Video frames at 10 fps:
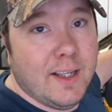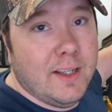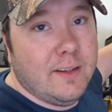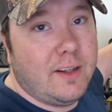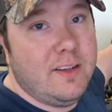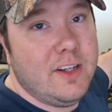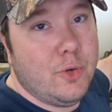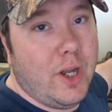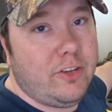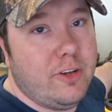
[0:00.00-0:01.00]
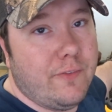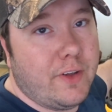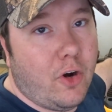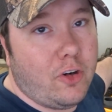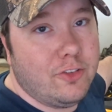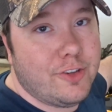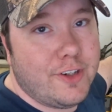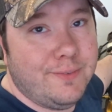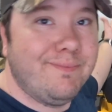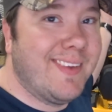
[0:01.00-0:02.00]
the continuation of the garden
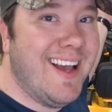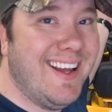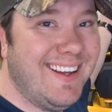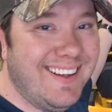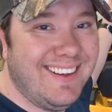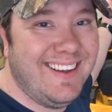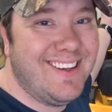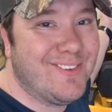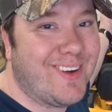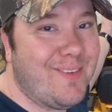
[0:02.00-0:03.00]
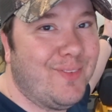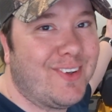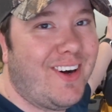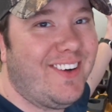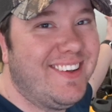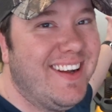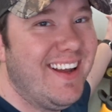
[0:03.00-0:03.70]
center. That's what I'm gonna call it.